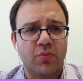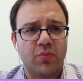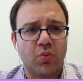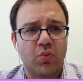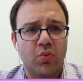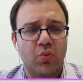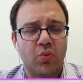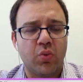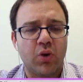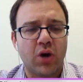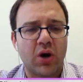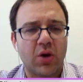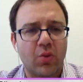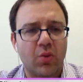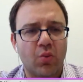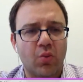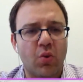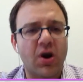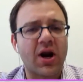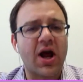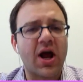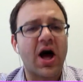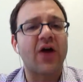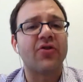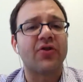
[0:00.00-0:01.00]

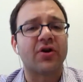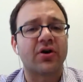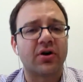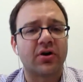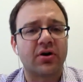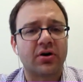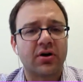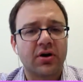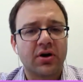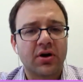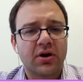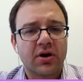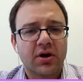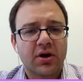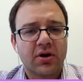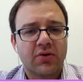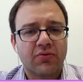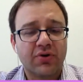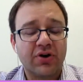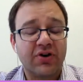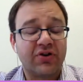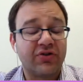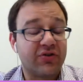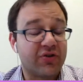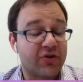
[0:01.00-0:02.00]
what other
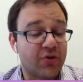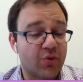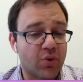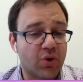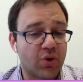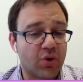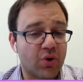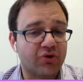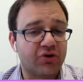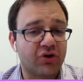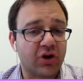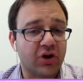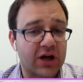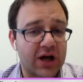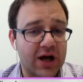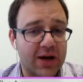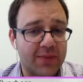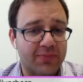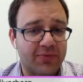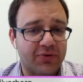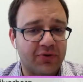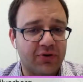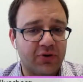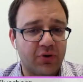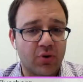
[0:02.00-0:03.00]
regions of the world should look
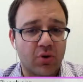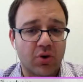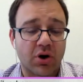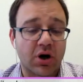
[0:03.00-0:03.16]
up to,